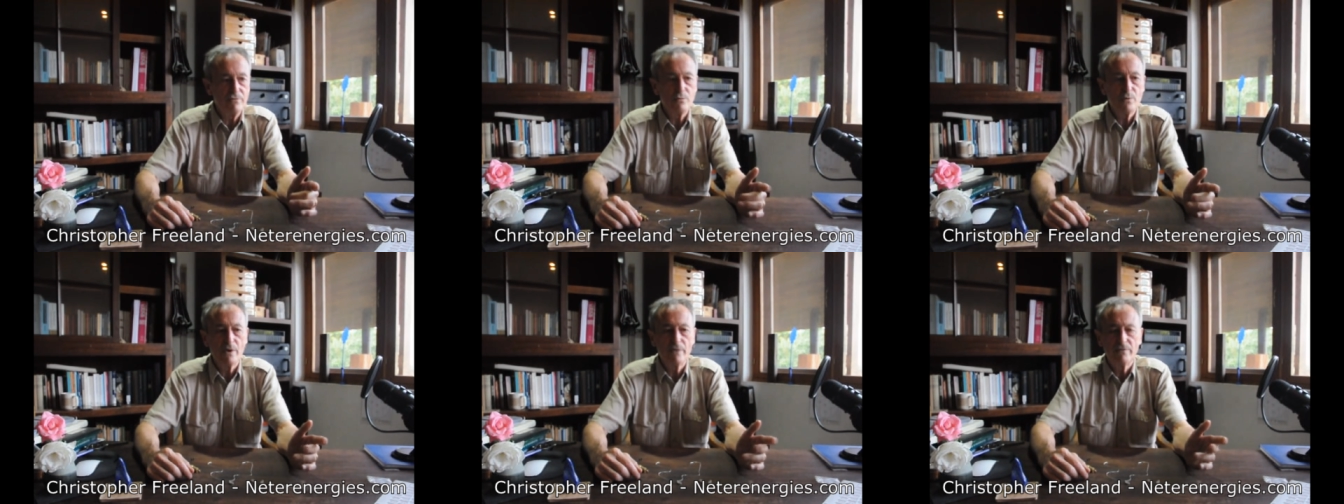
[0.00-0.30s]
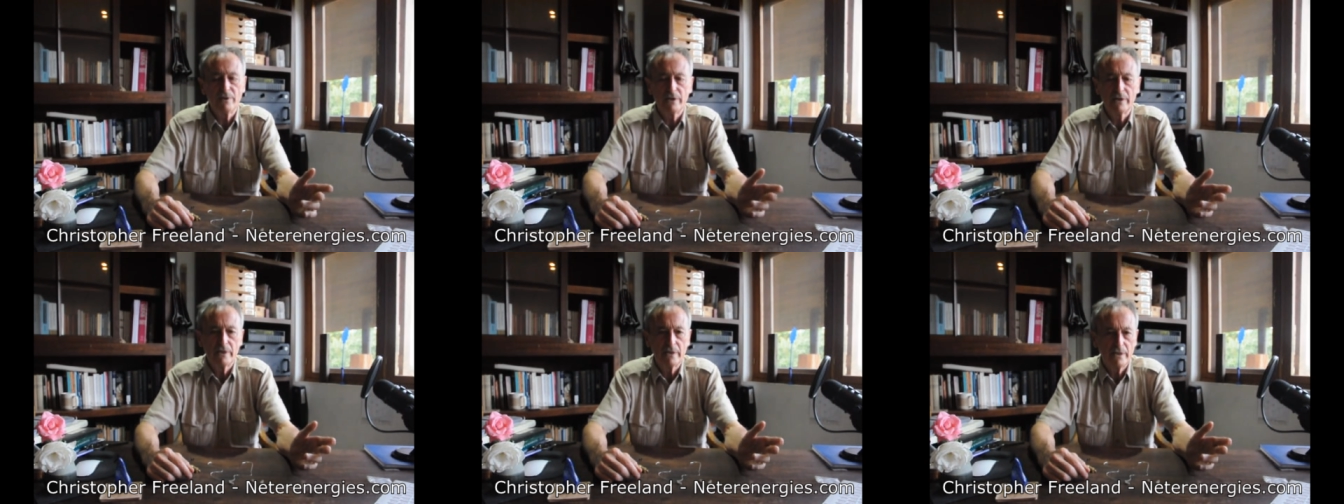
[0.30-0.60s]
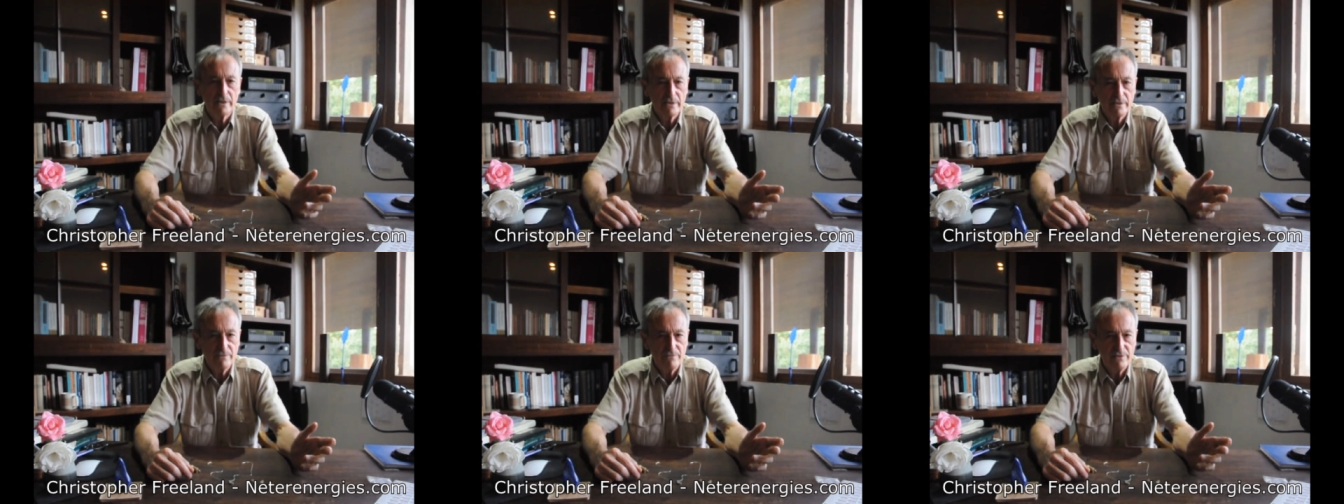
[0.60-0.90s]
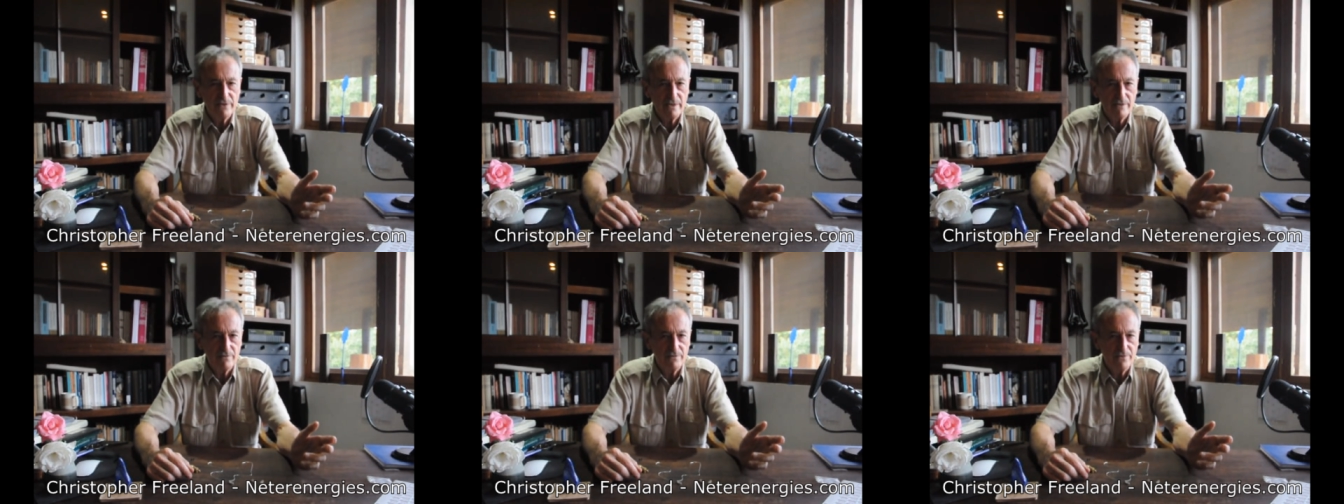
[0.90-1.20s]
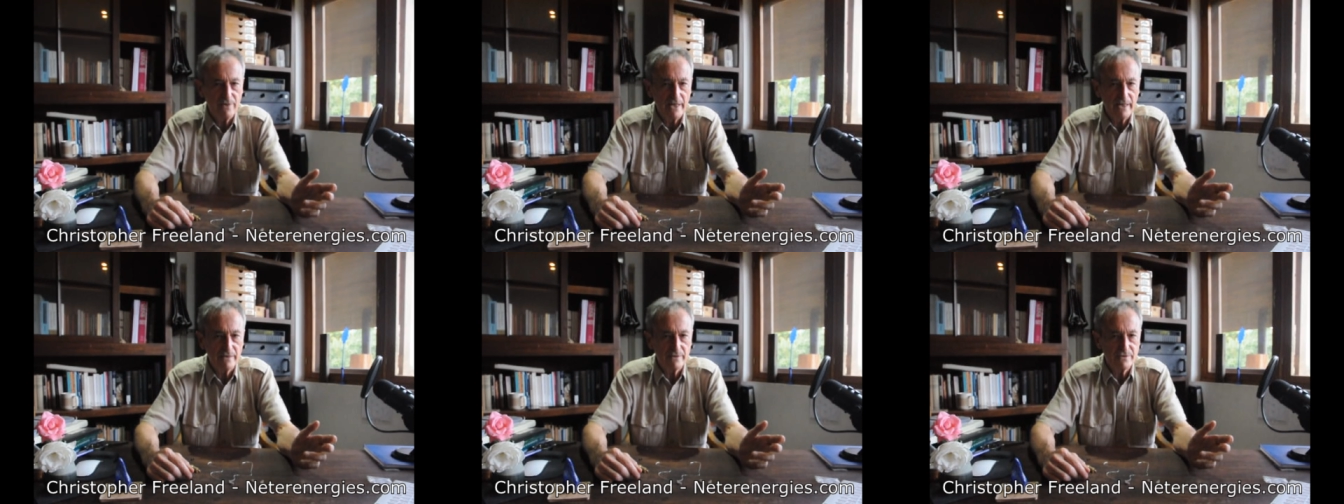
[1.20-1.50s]
Have you ever heard of the
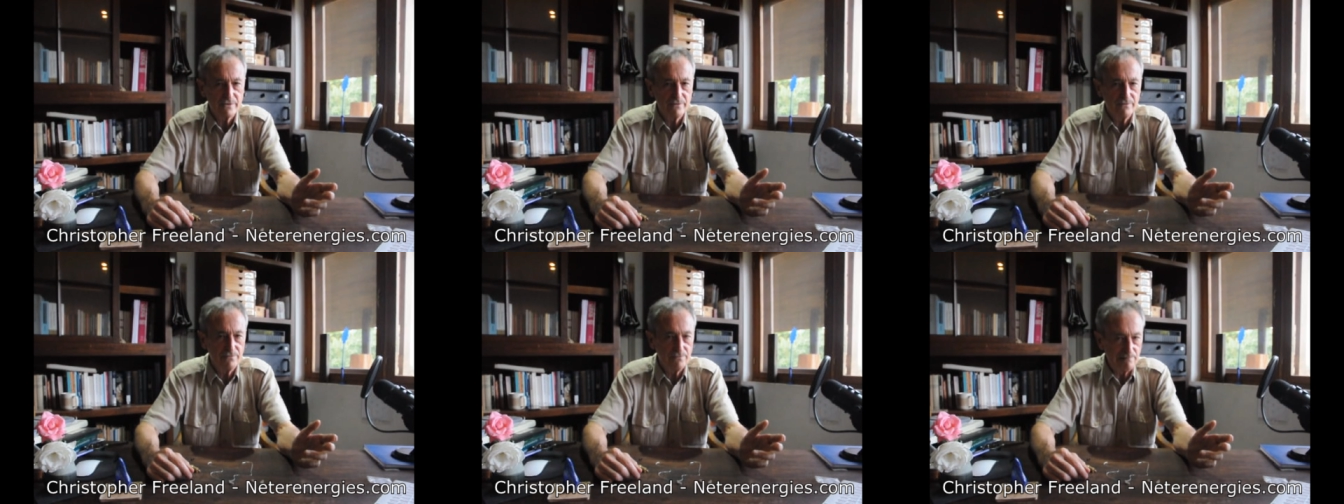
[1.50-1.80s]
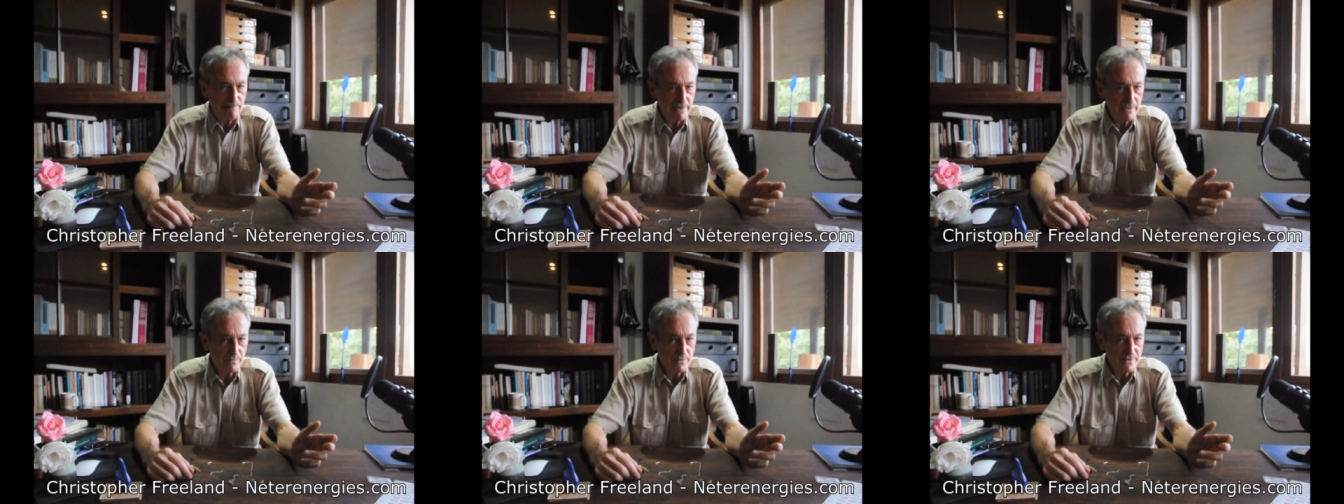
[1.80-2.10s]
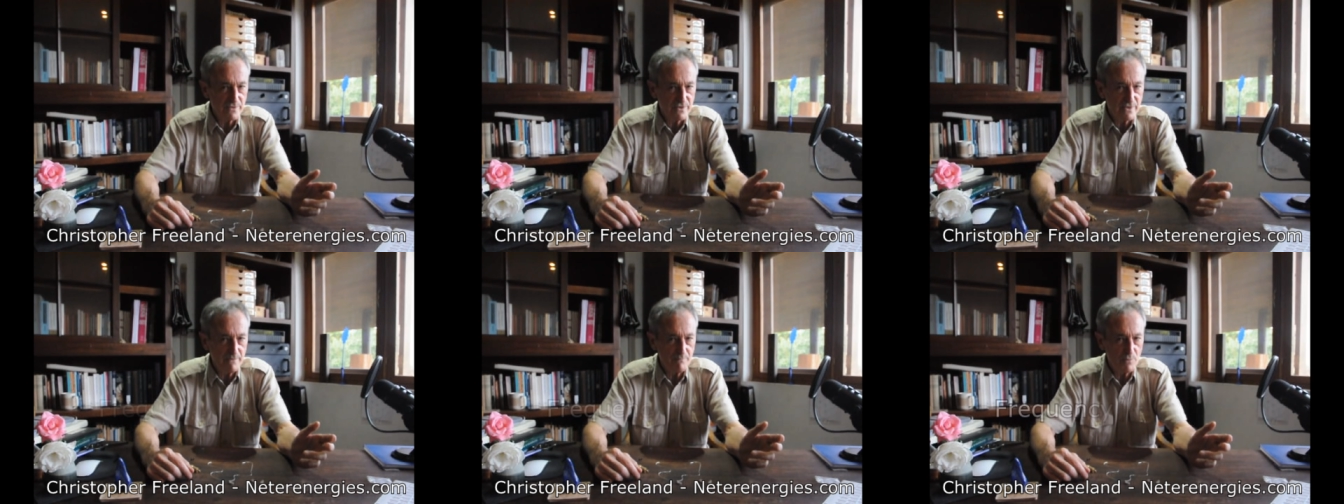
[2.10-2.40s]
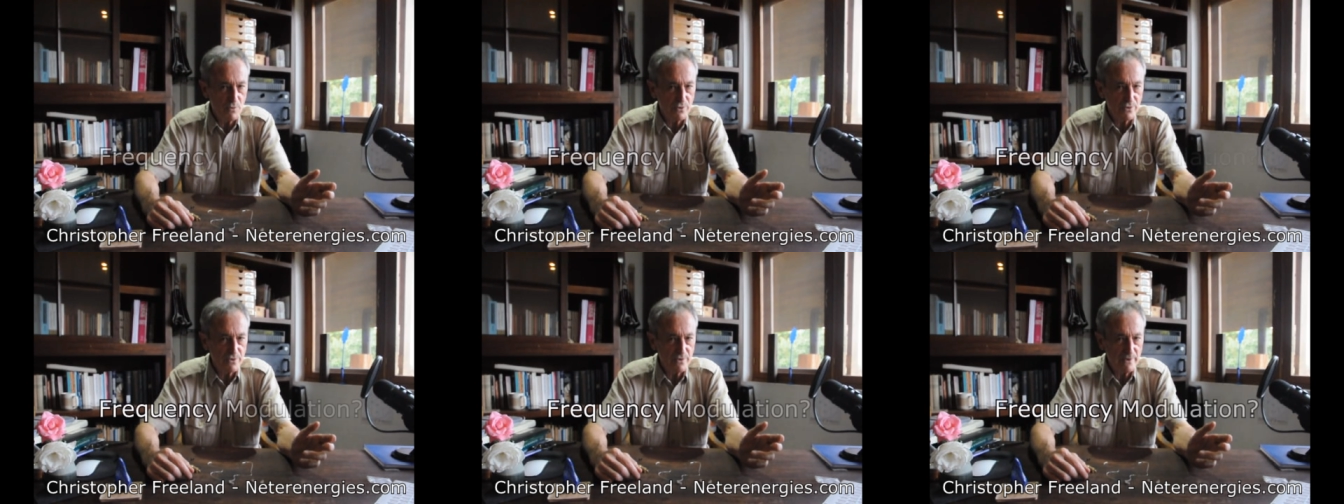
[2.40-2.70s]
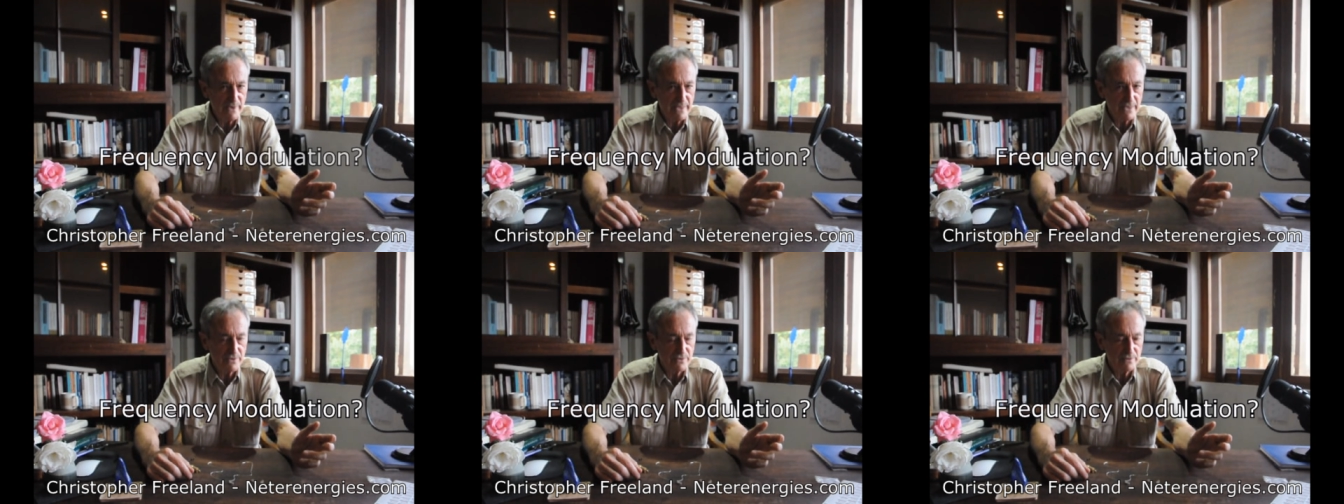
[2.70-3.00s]
effects of frequency
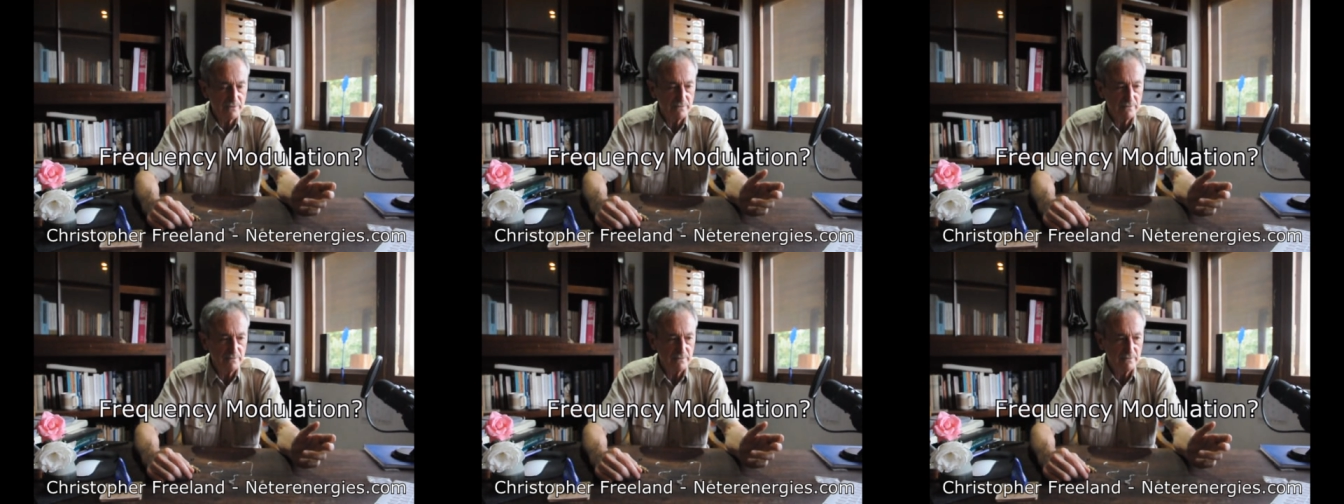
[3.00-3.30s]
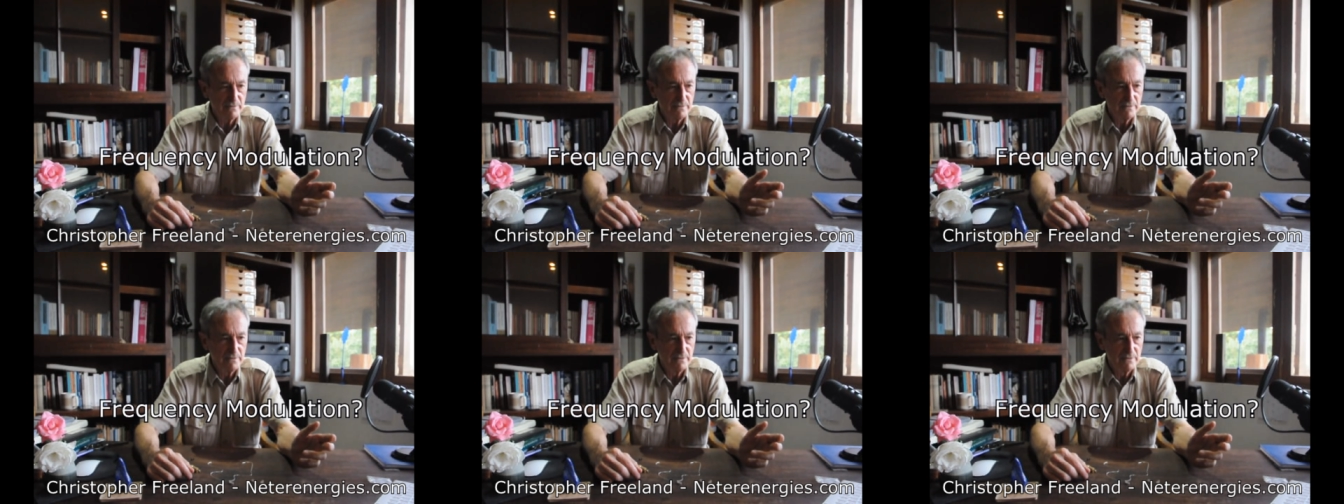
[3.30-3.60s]
modulation?